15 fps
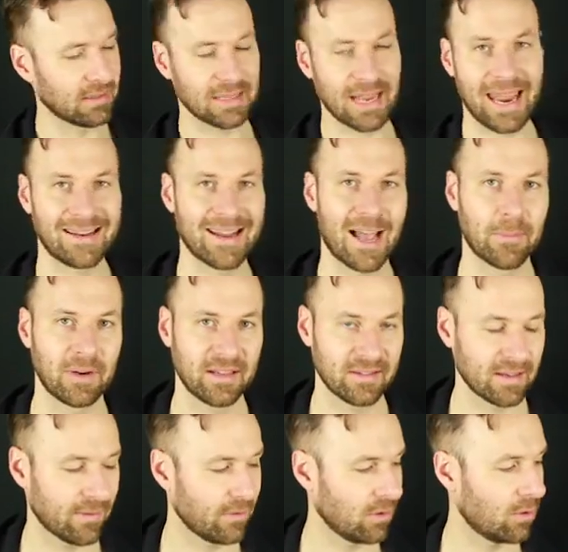this A dominant
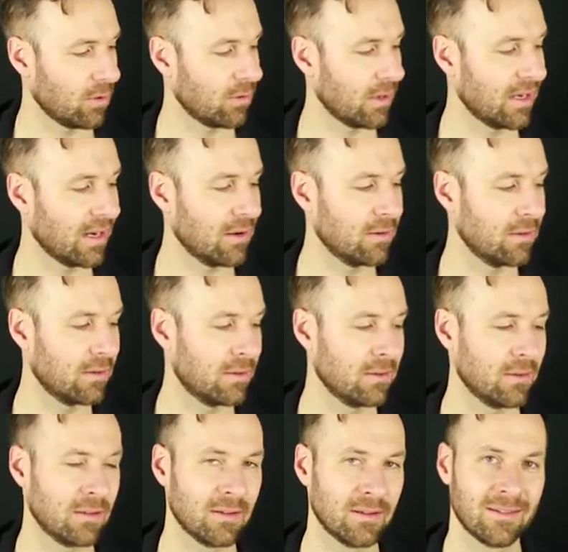7th chord right now.
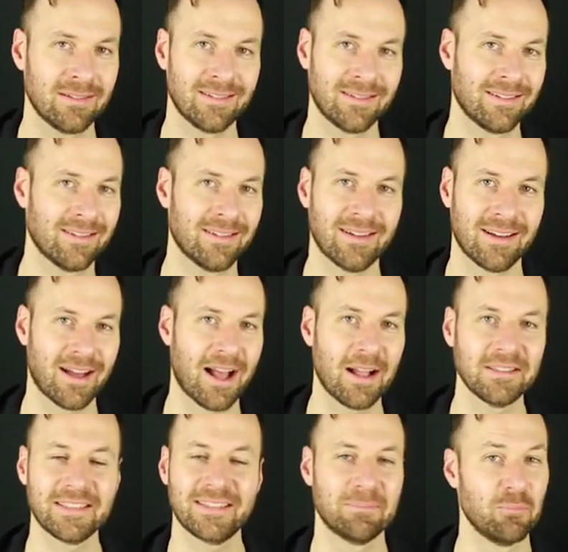
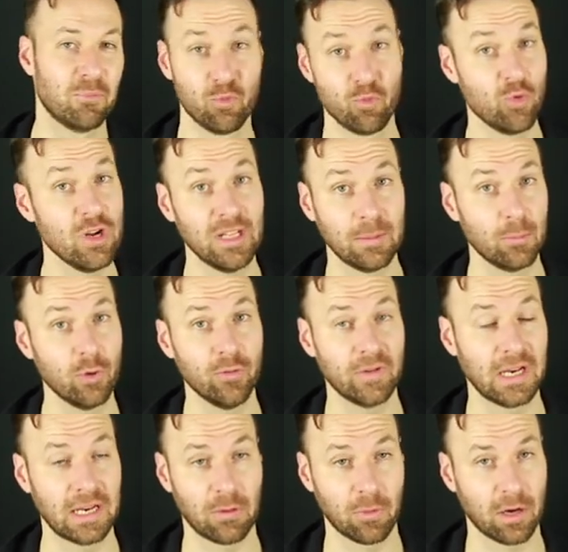I'll just really move
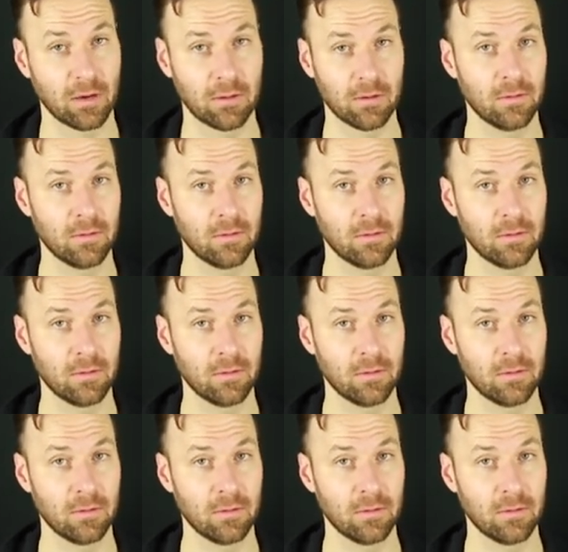it anywhere.